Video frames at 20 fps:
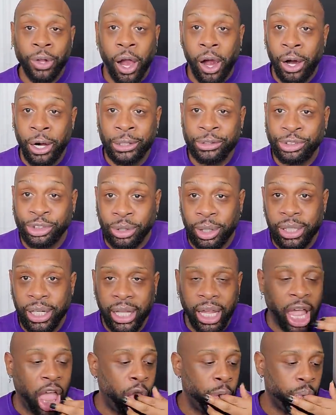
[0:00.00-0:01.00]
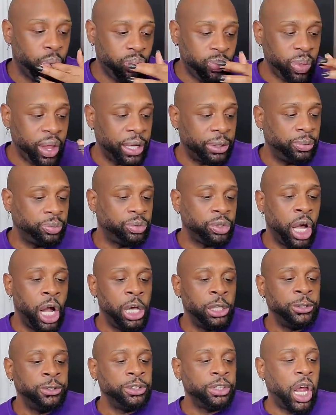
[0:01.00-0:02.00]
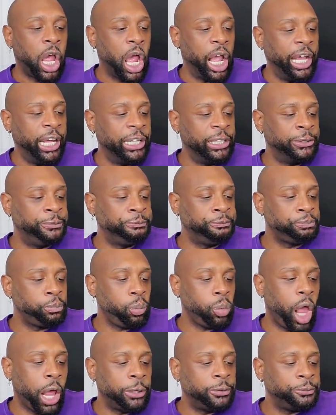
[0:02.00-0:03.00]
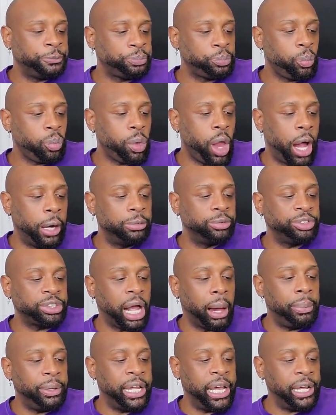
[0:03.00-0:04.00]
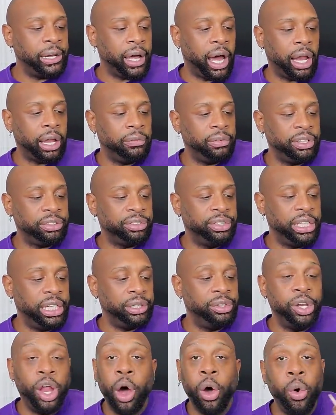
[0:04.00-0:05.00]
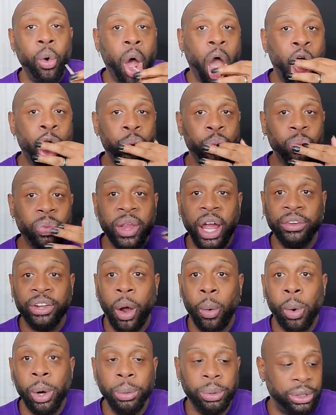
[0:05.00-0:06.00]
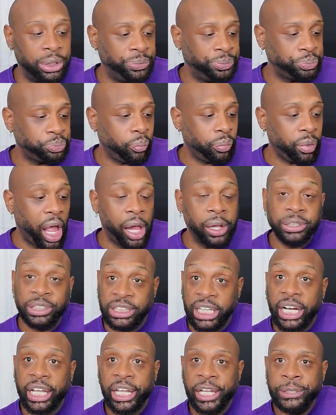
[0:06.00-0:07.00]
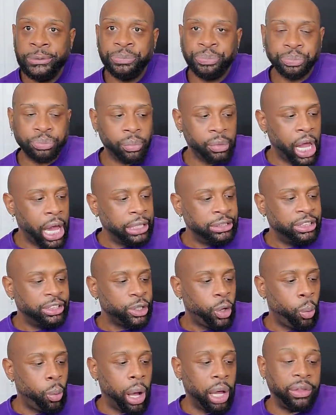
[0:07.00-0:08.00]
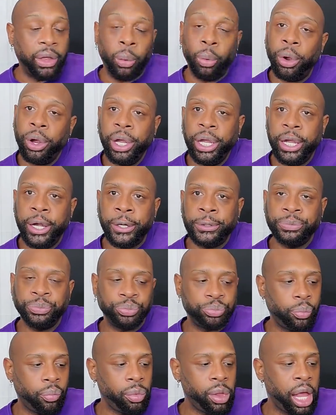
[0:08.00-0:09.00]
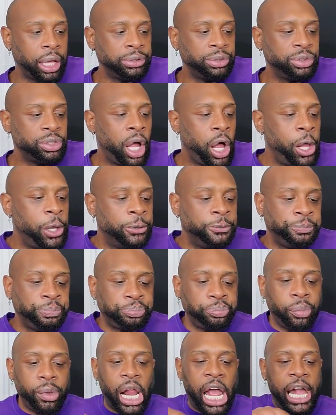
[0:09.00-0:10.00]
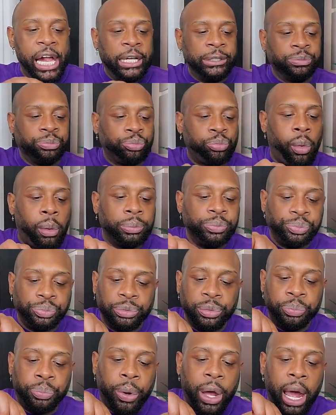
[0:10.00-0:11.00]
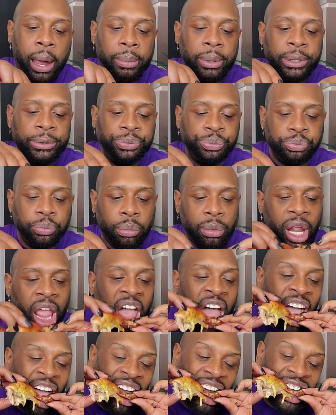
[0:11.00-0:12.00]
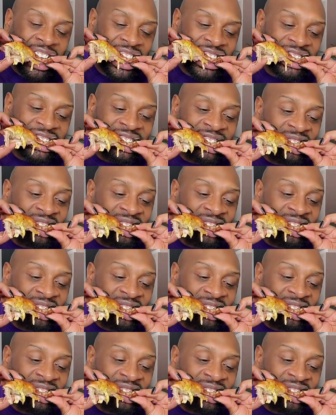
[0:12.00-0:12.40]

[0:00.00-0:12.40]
are so lucky. And on top of that, all of us didn't know that we were lucky while they were here. And probably hmm,